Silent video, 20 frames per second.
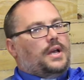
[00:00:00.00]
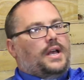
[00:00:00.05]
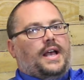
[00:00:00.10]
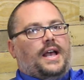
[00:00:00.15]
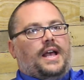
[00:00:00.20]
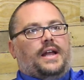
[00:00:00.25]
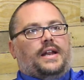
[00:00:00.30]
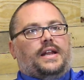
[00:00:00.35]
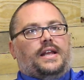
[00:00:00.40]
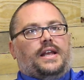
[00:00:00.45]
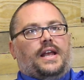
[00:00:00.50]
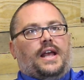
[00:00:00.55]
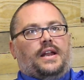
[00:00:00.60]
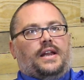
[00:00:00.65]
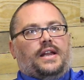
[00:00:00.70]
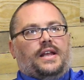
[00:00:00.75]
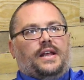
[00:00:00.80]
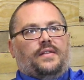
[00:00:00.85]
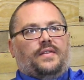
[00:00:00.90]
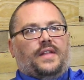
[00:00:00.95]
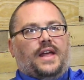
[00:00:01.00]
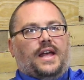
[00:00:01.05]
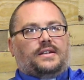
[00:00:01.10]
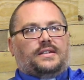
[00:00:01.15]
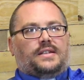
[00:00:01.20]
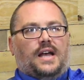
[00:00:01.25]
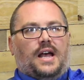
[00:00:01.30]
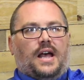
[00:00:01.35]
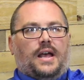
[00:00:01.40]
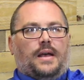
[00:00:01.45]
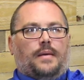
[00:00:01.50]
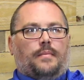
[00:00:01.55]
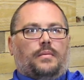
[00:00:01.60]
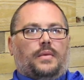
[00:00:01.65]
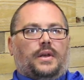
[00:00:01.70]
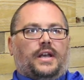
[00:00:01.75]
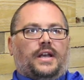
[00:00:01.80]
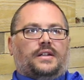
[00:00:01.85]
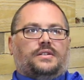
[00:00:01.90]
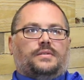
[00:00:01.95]
and in that
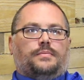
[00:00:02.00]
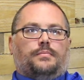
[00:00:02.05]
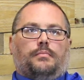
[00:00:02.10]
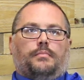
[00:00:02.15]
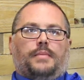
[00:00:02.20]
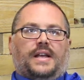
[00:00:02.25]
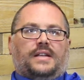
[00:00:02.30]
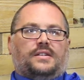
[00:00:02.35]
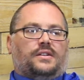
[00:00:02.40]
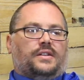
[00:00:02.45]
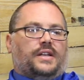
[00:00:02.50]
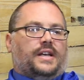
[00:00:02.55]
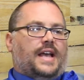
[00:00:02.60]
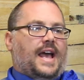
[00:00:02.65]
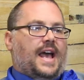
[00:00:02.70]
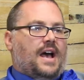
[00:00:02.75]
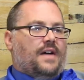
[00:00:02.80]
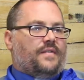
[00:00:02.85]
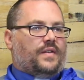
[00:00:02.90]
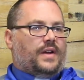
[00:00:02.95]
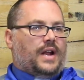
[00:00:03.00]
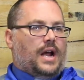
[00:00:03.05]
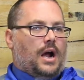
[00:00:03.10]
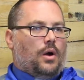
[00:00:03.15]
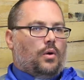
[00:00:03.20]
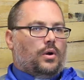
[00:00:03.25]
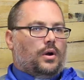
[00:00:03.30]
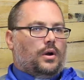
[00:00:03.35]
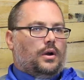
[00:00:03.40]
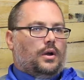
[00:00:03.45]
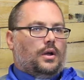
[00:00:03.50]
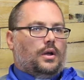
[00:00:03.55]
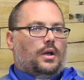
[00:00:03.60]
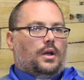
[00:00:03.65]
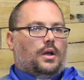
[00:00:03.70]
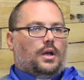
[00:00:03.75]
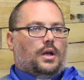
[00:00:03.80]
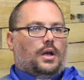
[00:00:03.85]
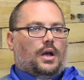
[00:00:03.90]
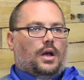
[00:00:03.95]
time it's basically a half an hour,
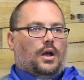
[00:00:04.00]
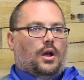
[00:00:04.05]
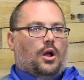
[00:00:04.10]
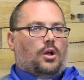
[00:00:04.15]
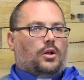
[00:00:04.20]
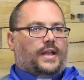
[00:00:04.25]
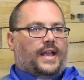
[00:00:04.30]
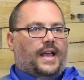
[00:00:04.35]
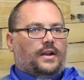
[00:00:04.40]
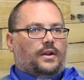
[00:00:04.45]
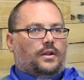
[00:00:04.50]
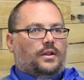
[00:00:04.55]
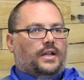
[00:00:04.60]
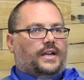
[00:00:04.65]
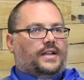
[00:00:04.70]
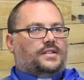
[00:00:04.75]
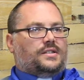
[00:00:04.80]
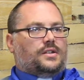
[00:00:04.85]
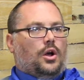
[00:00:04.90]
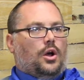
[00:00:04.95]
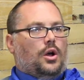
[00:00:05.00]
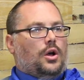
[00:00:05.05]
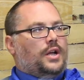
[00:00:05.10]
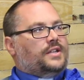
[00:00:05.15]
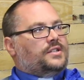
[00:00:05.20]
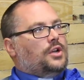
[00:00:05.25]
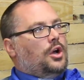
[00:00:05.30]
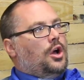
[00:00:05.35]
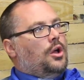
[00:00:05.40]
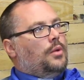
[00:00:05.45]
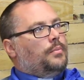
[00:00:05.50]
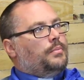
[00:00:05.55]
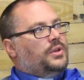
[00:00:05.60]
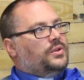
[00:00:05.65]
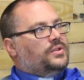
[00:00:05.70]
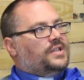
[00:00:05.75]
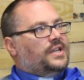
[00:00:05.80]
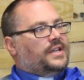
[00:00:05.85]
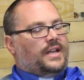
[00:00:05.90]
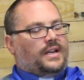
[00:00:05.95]
all candlelit. It's all
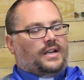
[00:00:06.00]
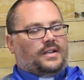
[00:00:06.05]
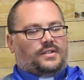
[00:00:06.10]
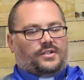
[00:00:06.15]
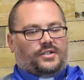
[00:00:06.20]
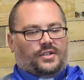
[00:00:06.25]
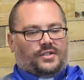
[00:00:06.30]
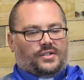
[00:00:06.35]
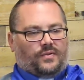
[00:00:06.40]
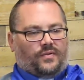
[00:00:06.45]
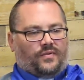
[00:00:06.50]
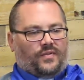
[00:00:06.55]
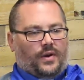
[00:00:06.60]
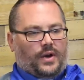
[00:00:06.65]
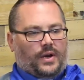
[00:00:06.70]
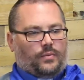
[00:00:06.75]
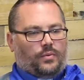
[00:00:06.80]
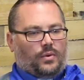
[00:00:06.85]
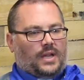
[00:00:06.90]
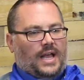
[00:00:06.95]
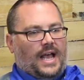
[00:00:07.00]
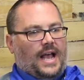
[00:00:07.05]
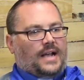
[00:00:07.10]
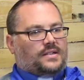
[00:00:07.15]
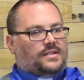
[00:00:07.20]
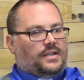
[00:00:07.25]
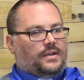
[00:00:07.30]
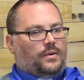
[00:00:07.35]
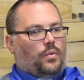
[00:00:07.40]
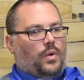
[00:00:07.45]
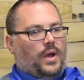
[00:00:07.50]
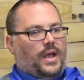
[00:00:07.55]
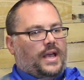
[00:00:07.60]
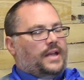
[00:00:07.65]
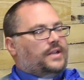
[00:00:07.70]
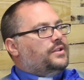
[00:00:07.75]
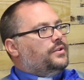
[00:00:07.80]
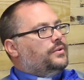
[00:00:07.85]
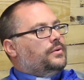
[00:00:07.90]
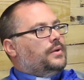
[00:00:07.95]
music, and it's just a very relaxing
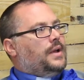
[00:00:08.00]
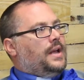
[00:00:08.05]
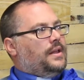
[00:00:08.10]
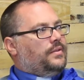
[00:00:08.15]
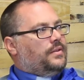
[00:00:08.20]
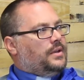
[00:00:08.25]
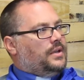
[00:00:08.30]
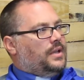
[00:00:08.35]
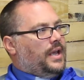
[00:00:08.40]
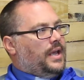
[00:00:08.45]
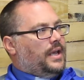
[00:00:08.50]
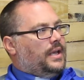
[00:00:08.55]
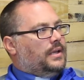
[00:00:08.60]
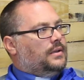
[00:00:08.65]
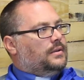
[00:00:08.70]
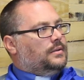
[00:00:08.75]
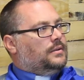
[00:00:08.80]
way to end the day.